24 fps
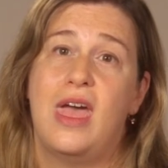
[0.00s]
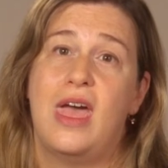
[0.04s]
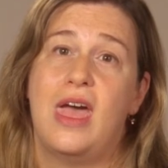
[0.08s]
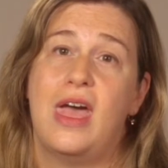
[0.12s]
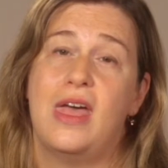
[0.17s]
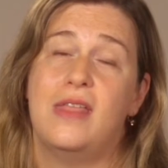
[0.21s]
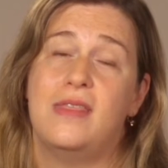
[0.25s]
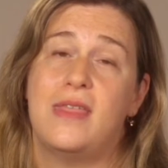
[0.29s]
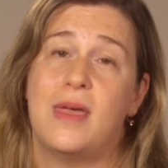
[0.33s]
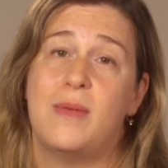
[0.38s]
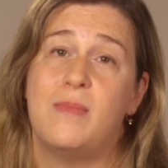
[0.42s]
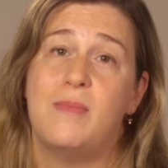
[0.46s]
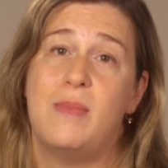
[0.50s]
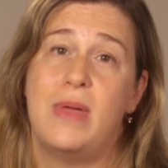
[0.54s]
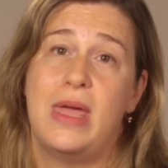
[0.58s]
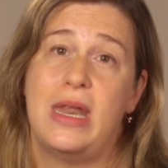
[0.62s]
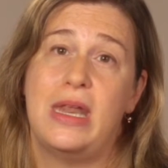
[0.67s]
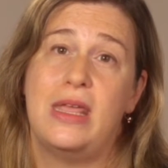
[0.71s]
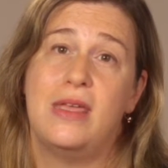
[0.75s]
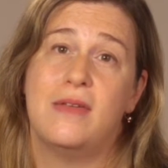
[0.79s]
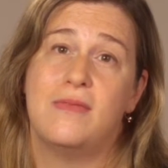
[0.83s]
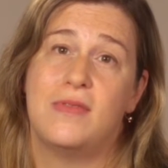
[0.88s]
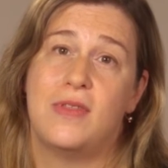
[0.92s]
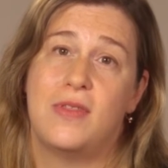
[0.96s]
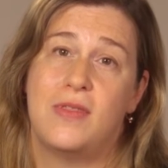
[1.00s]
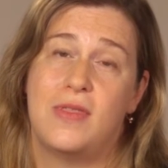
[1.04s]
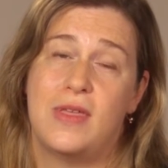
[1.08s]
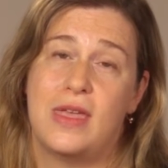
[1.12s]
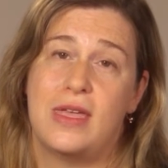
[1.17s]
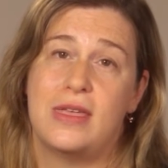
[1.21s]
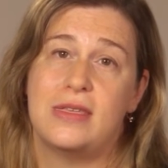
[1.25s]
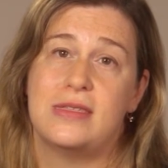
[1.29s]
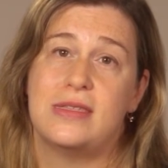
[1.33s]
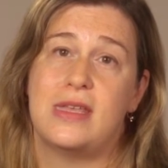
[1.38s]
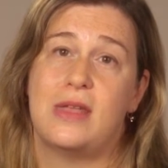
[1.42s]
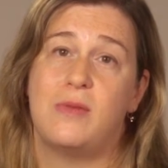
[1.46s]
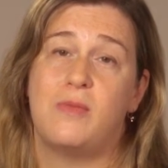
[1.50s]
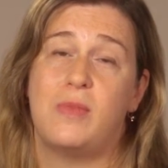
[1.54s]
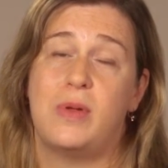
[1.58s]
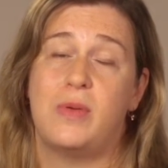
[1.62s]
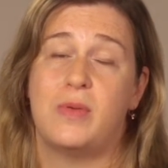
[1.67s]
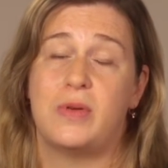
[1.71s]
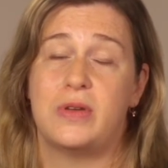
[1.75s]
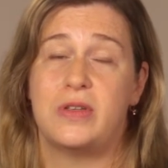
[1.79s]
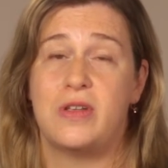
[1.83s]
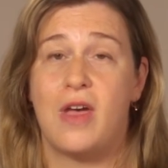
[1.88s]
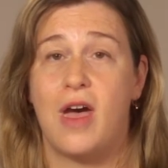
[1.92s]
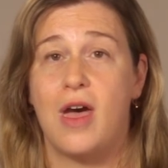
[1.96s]
and that many of the things that we
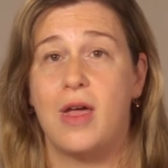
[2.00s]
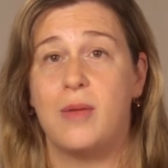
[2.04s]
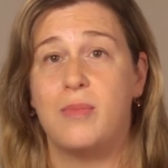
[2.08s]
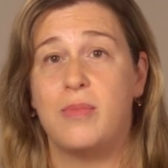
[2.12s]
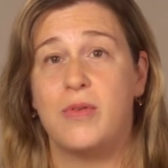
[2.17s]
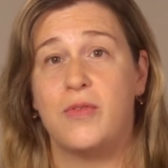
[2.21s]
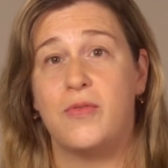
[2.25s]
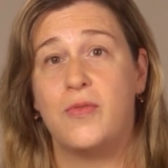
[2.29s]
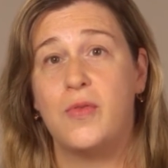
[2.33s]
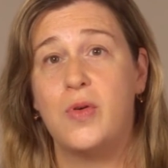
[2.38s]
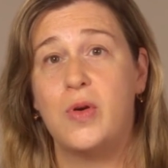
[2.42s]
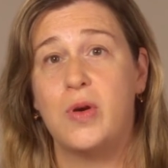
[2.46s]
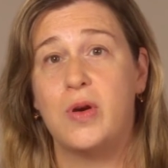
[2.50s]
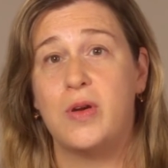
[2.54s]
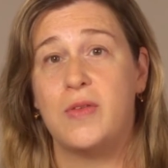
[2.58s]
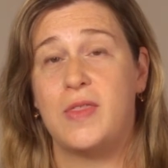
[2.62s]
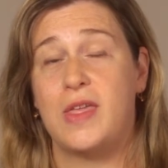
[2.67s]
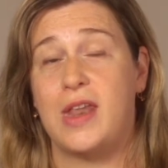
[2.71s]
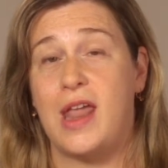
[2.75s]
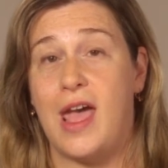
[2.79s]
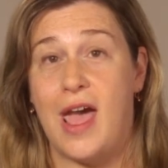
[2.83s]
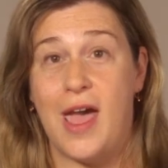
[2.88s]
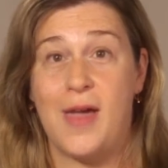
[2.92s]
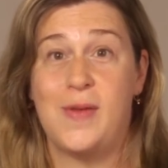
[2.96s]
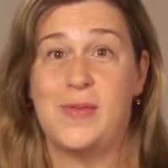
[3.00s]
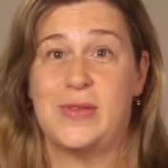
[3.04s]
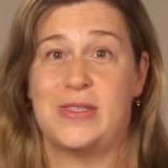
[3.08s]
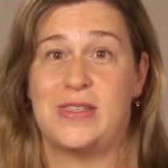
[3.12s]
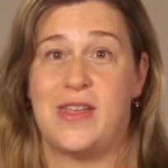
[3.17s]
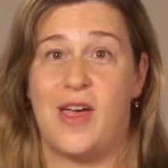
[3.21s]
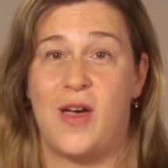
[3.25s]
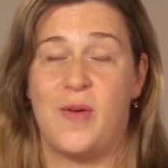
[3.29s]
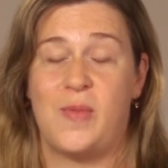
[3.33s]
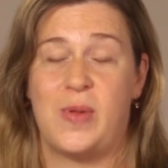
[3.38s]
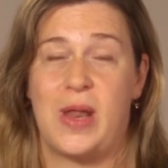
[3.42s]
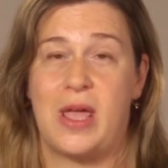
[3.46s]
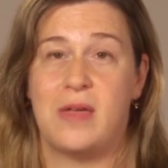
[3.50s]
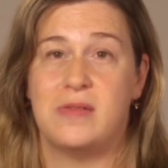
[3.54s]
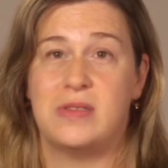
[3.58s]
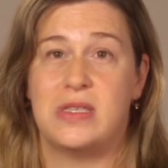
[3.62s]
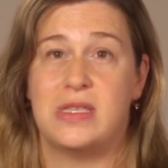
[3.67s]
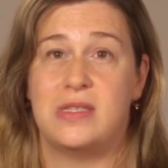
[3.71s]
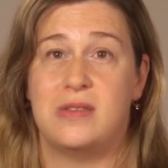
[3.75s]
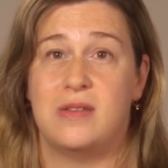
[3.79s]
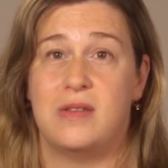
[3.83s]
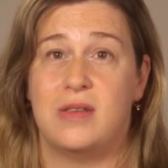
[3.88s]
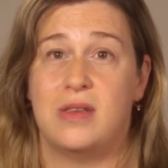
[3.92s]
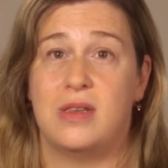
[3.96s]
were taught before, that I was taught when I was a
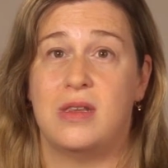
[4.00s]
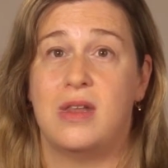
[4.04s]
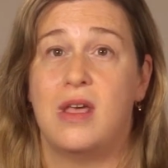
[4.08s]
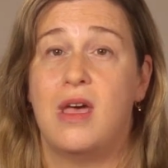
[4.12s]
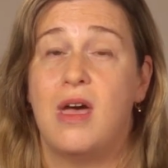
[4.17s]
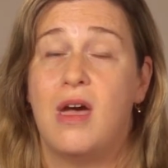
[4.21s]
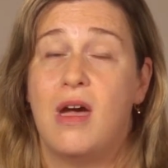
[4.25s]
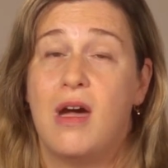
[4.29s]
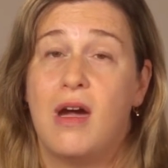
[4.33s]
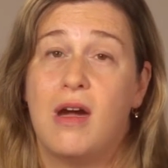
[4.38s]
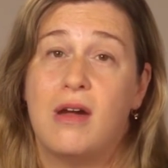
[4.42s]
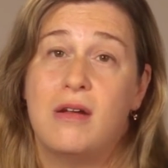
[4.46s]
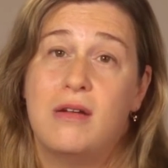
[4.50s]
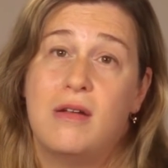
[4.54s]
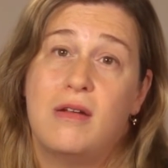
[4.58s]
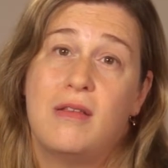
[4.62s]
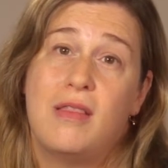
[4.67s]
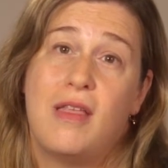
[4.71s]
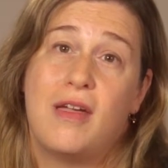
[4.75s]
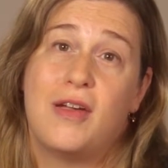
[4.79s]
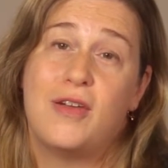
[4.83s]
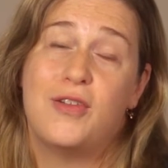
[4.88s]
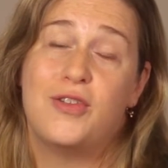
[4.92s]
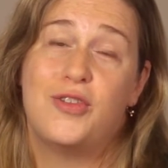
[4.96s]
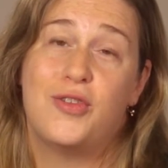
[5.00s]
student, are no longer